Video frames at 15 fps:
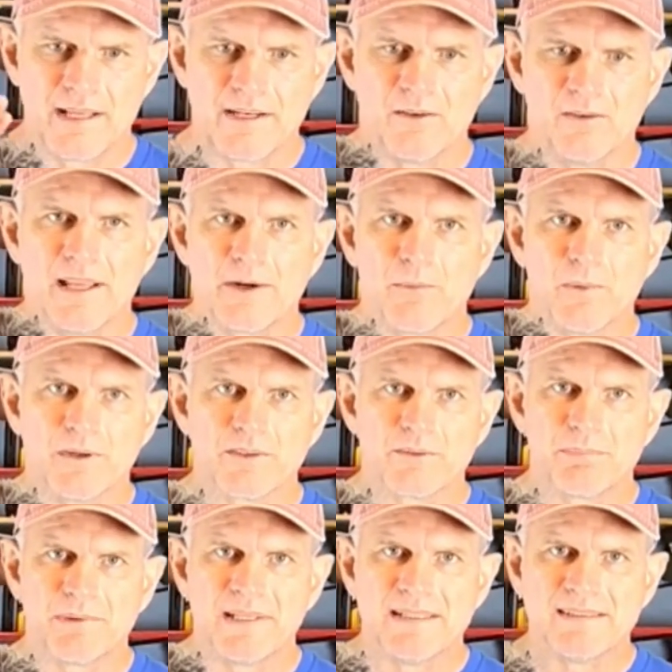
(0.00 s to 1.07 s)
I don't like where it's
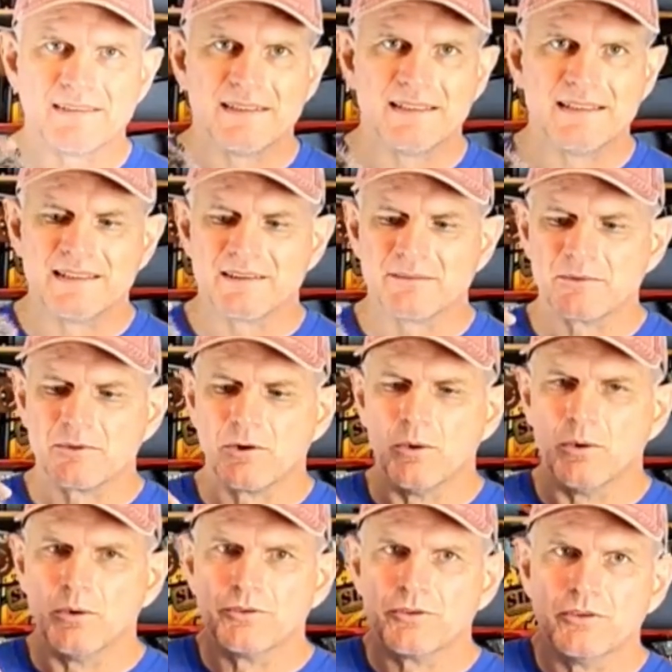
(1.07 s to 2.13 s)
placed. I need to get some
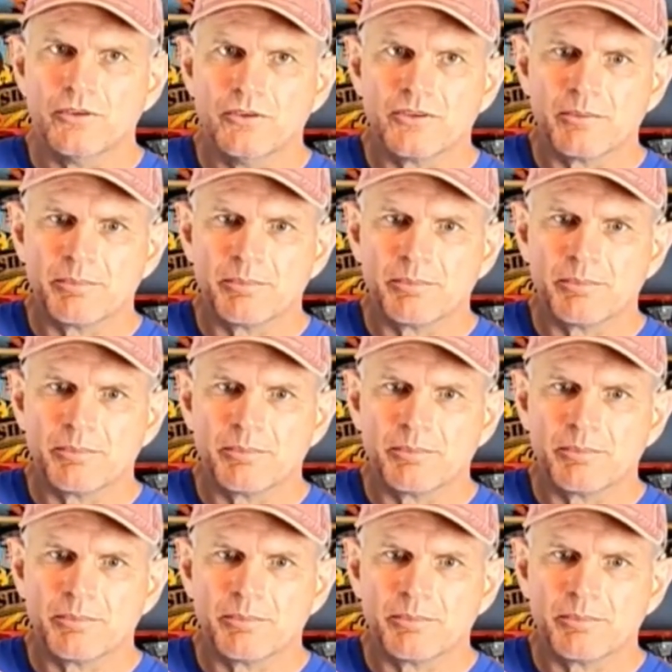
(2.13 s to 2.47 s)
cold shoes